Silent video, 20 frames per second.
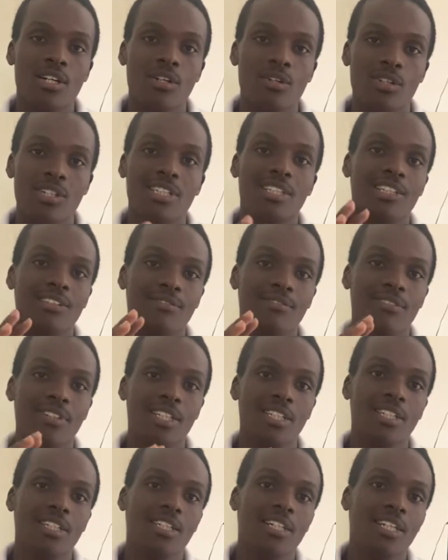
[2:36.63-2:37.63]

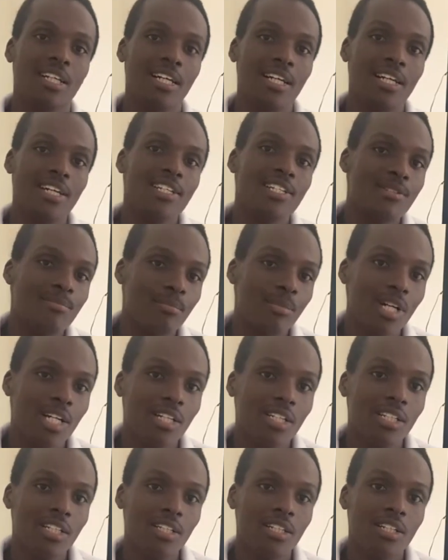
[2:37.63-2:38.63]
relatively less
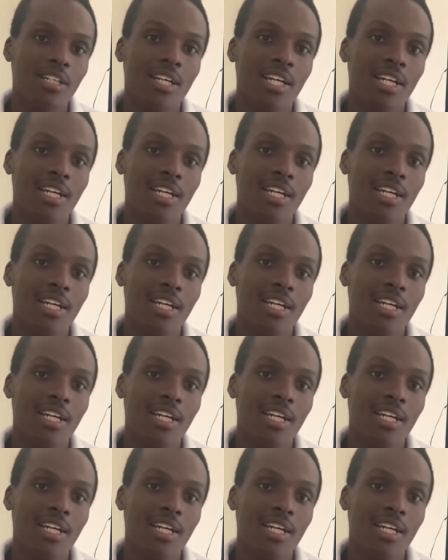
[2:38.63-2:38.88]
money,